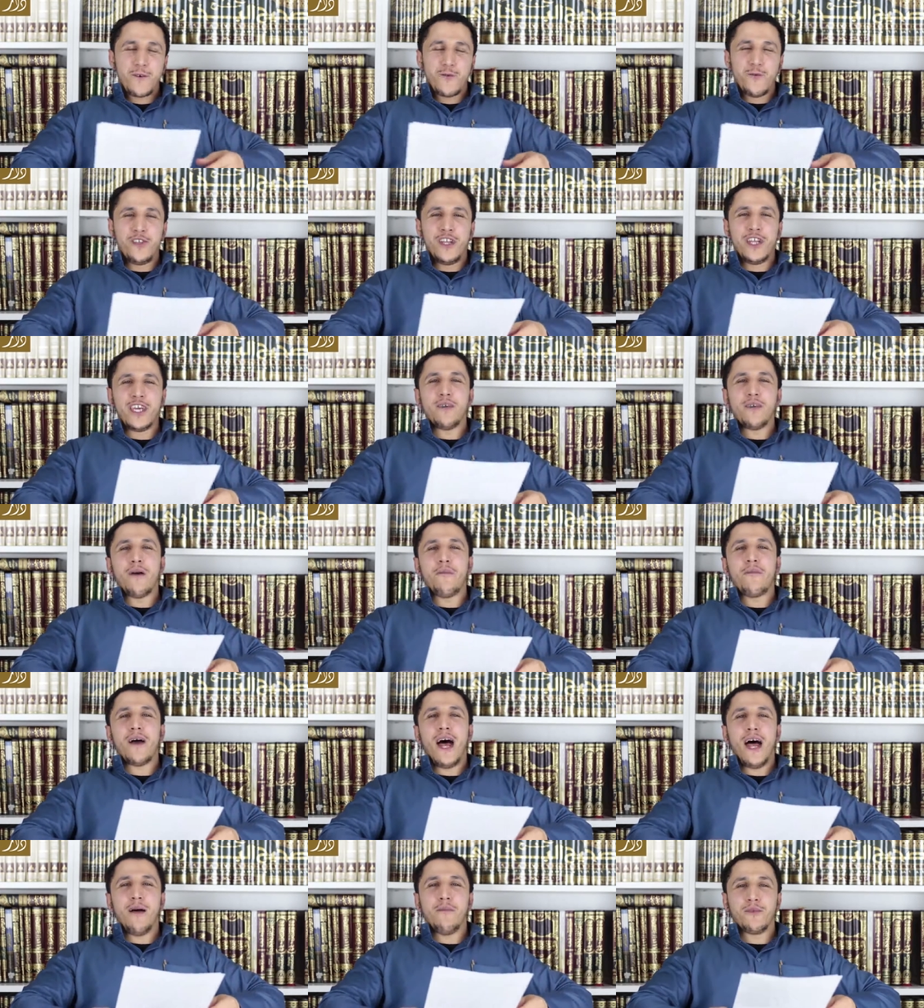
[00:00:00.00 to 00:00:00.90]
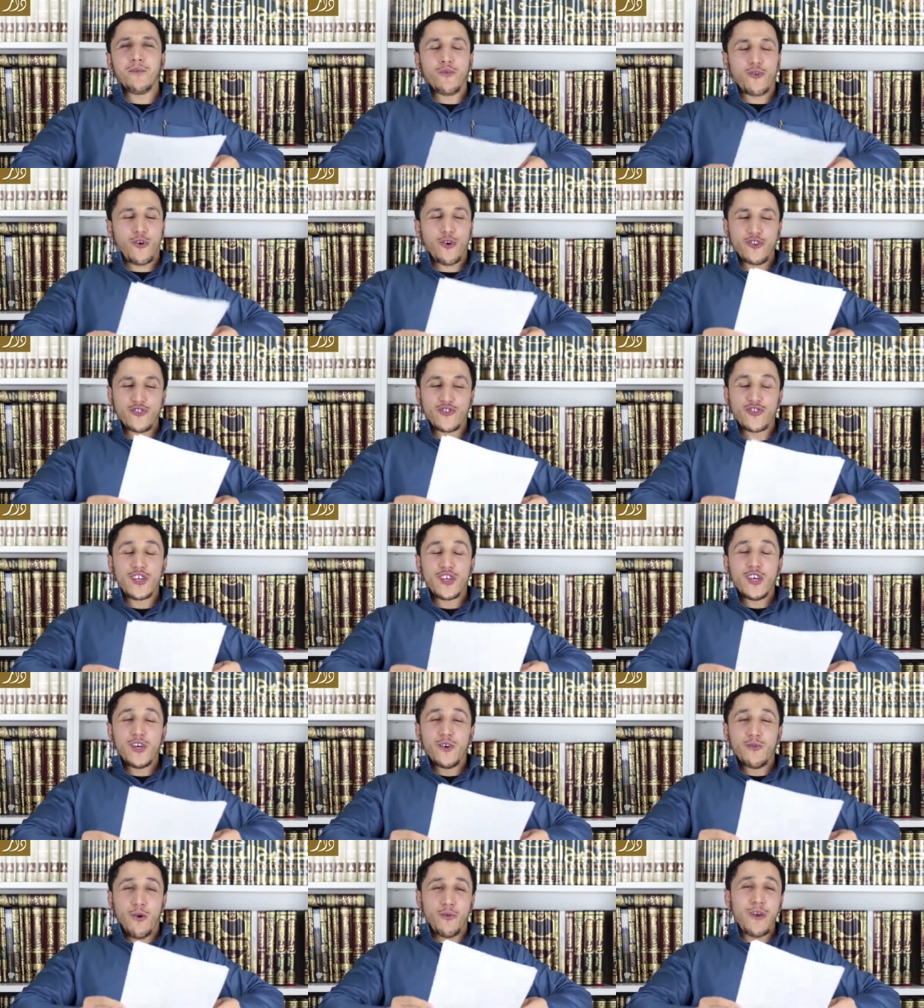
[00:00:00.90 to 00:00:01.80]
when an Imam Ahmed, because
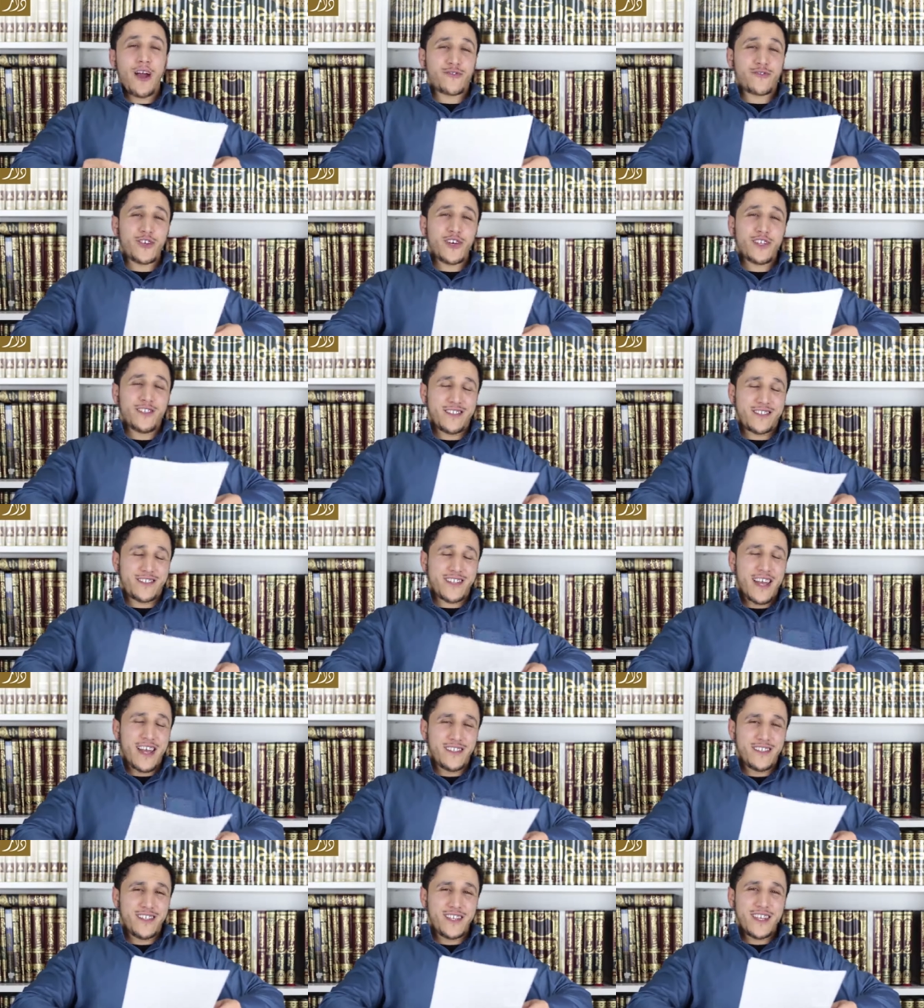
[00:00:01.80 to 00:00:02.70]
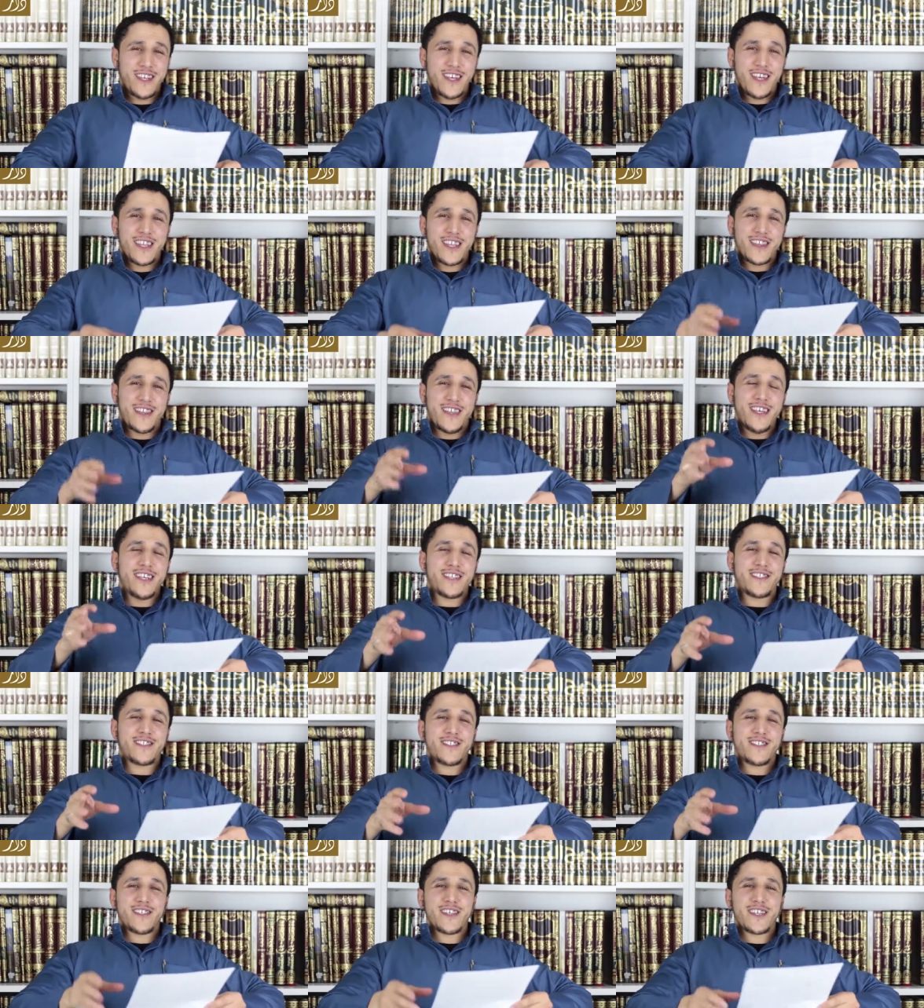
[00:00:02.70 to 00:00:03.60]
what we have to understand,
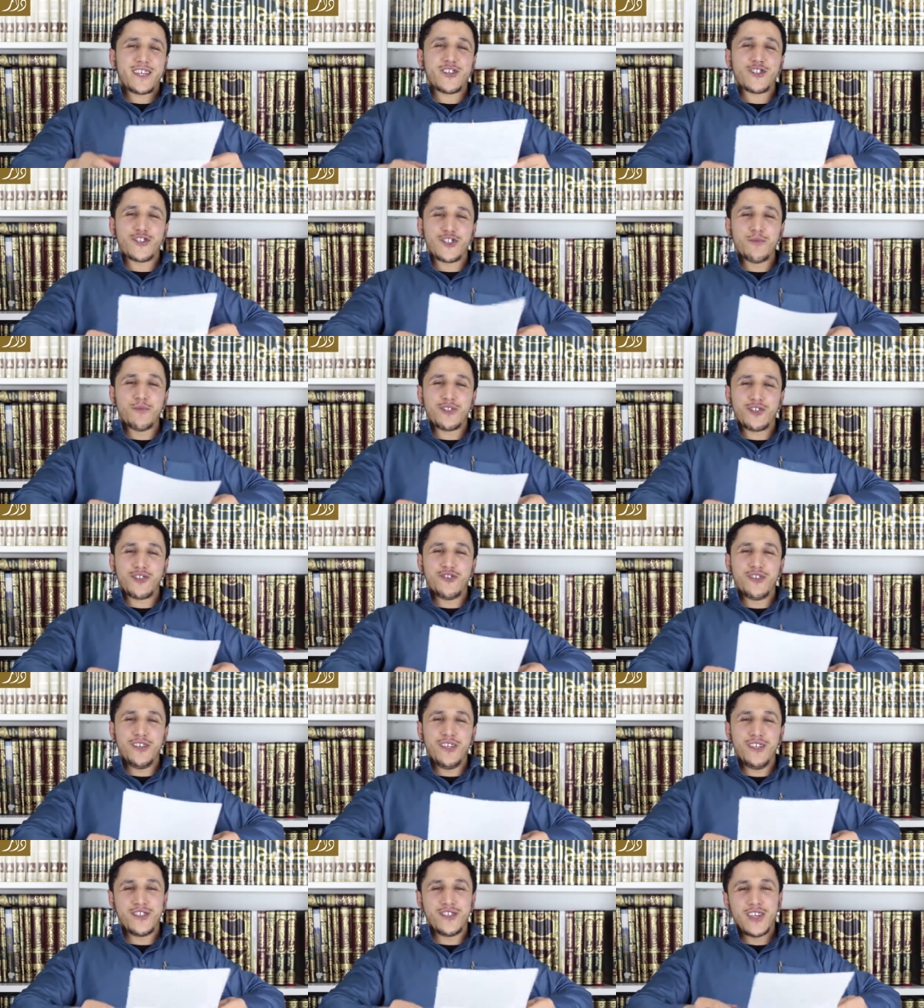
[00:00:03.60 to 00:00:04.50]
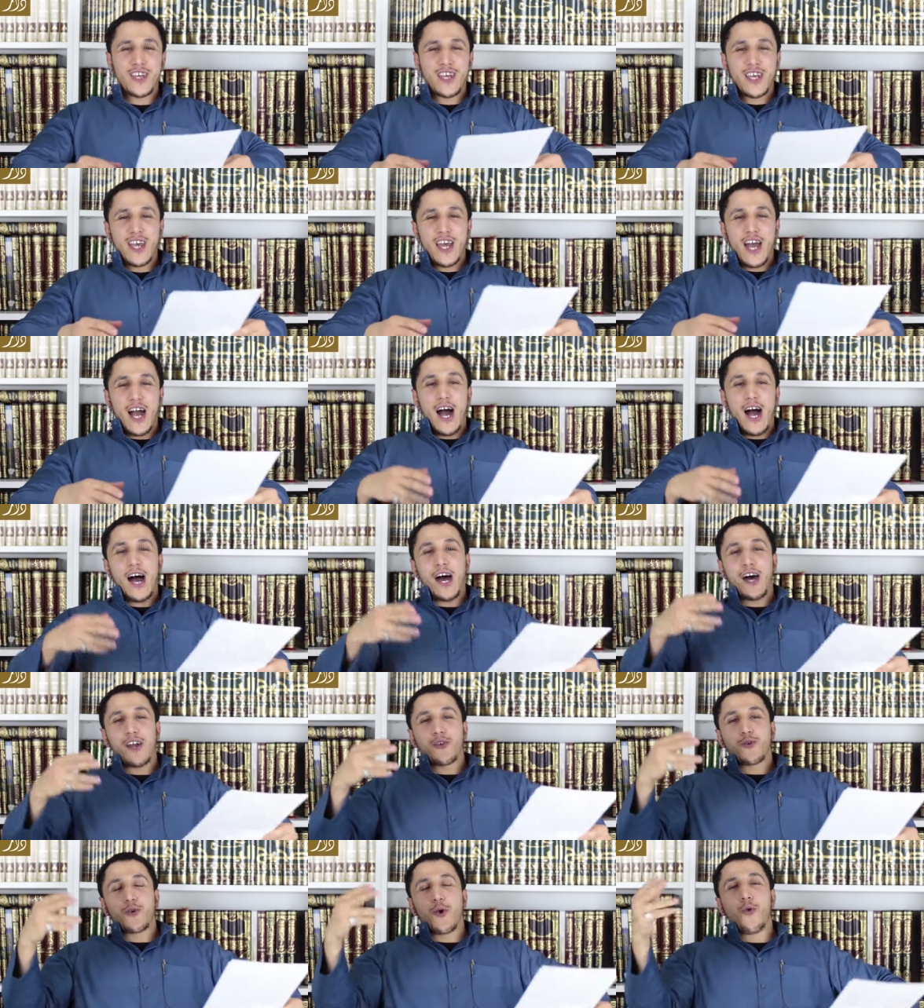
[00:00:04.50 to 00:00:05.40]
these Christian missionaries
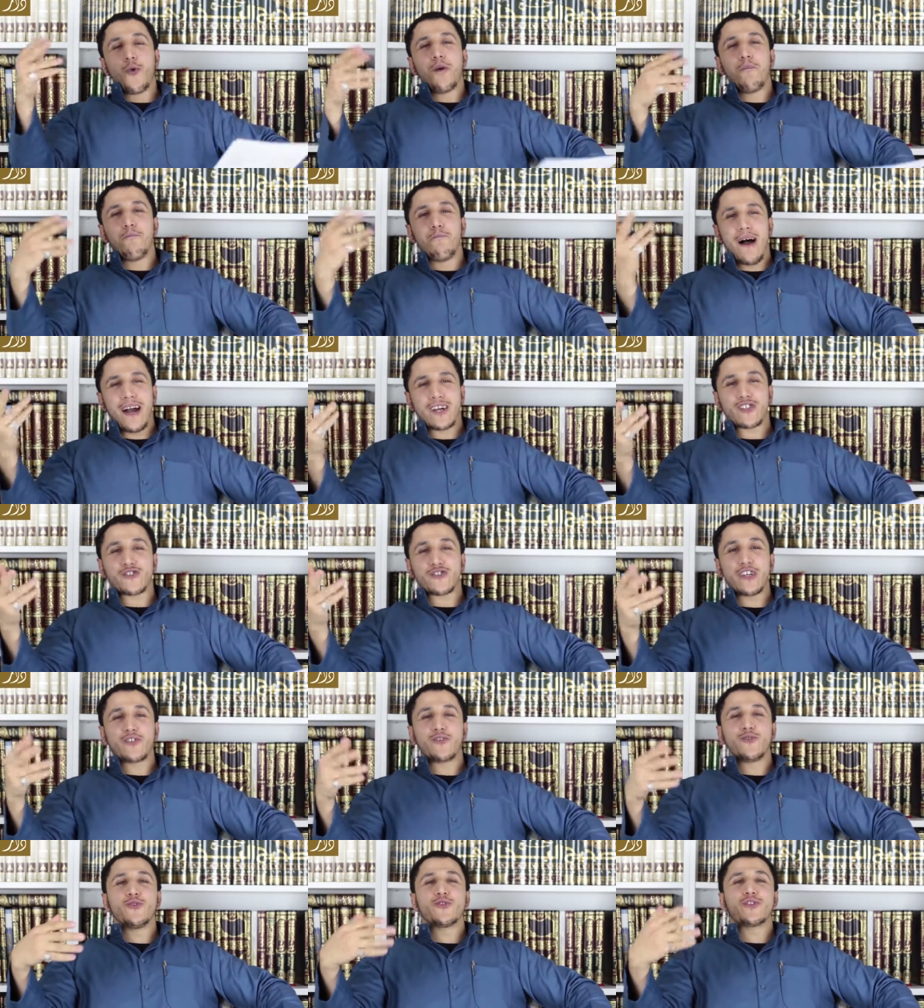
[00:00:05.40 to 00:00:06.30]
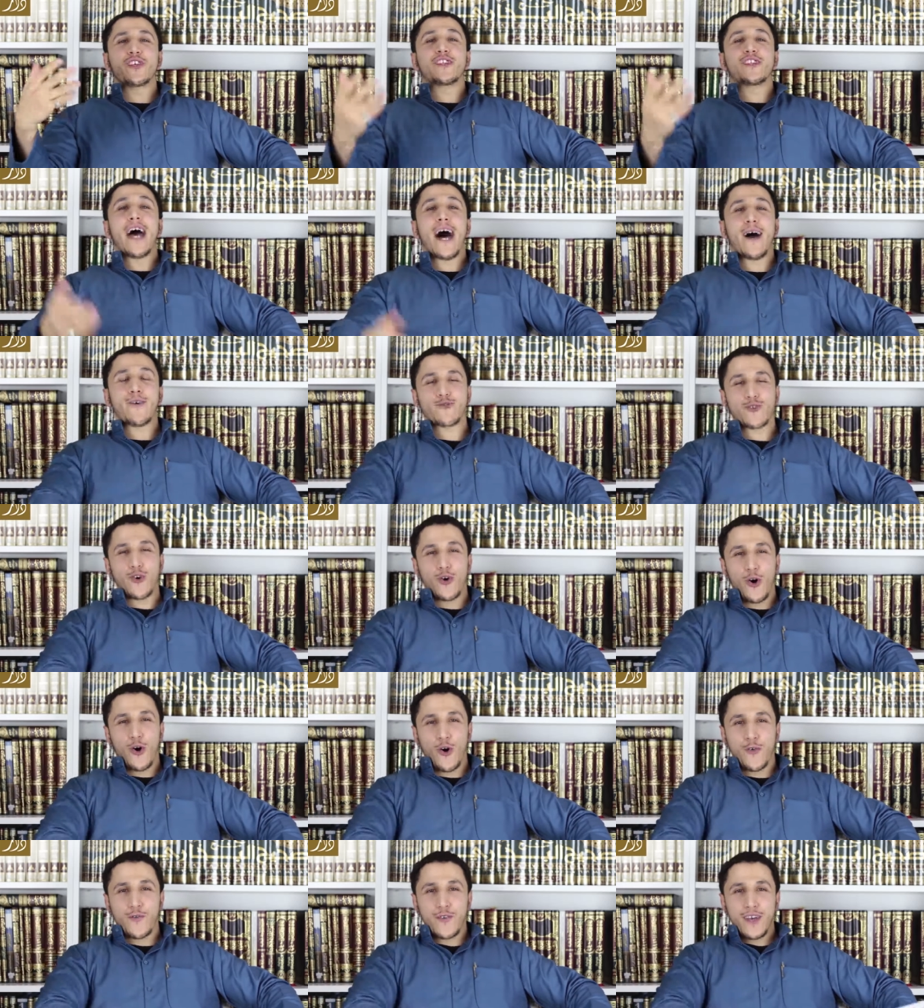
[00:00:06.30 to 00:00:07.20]
are going back, try to use the doubt
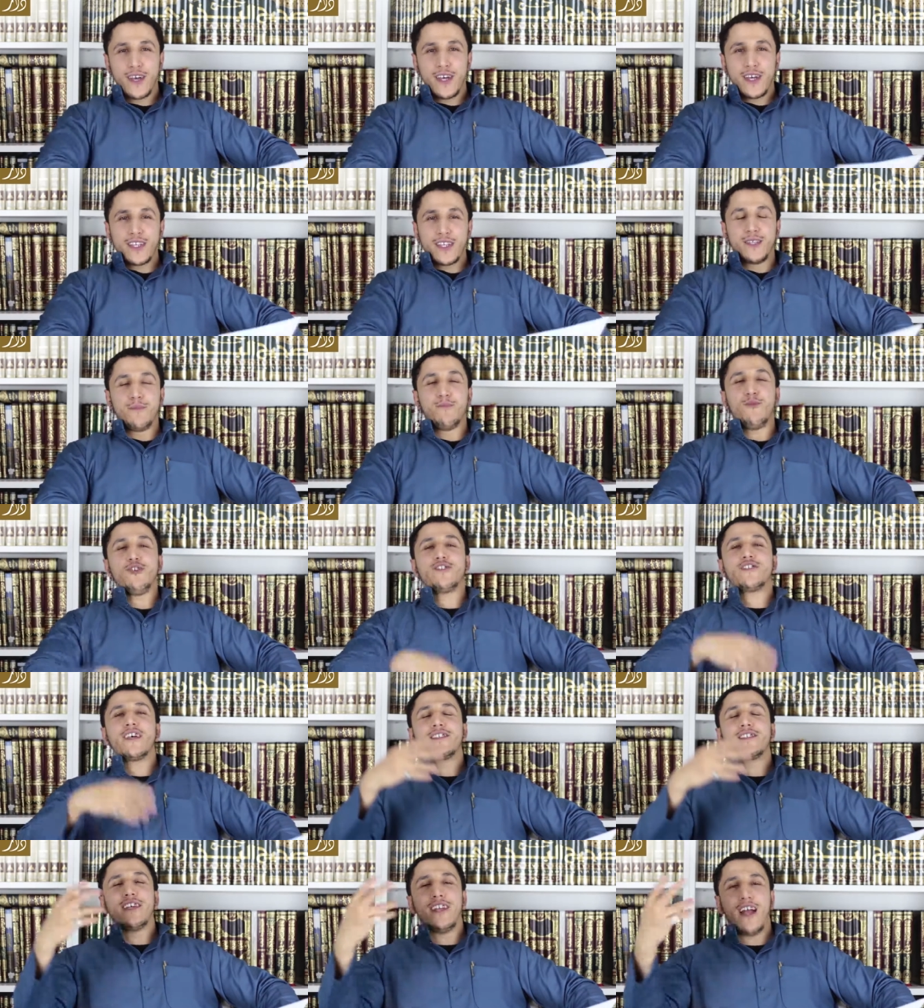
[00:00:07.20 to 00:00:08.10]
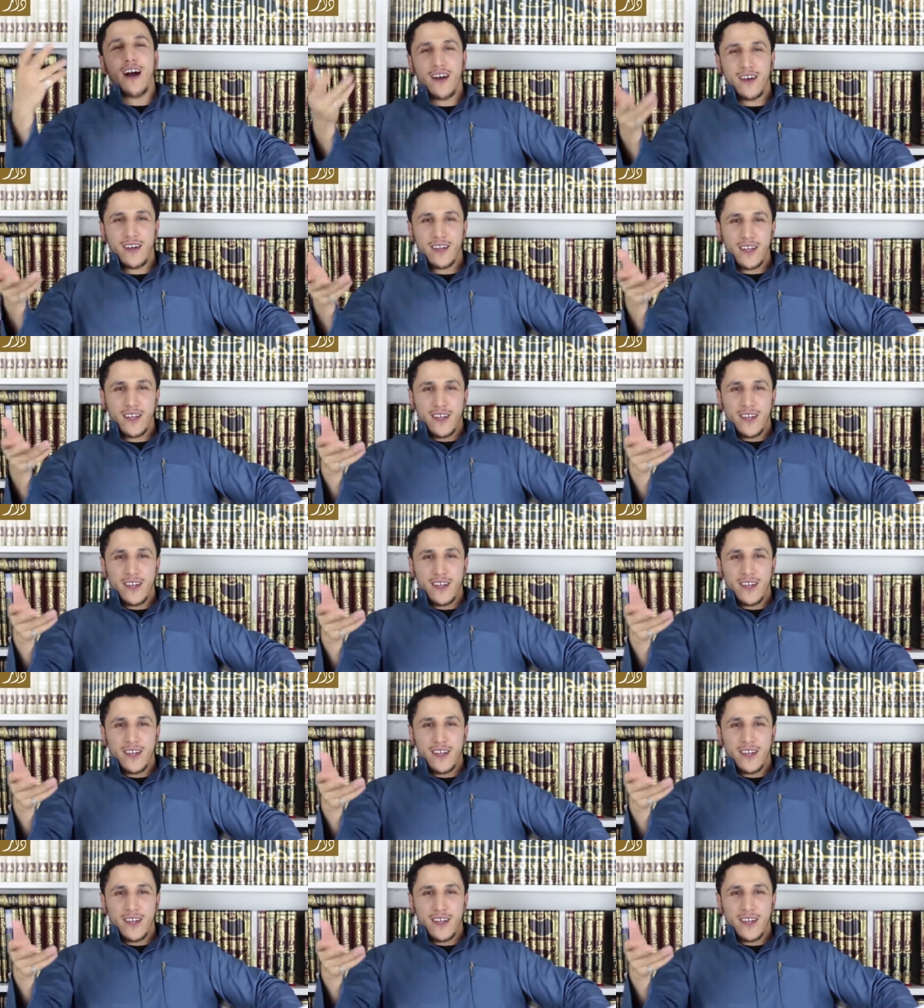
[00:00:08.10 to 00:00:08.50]
of the Mu'tazila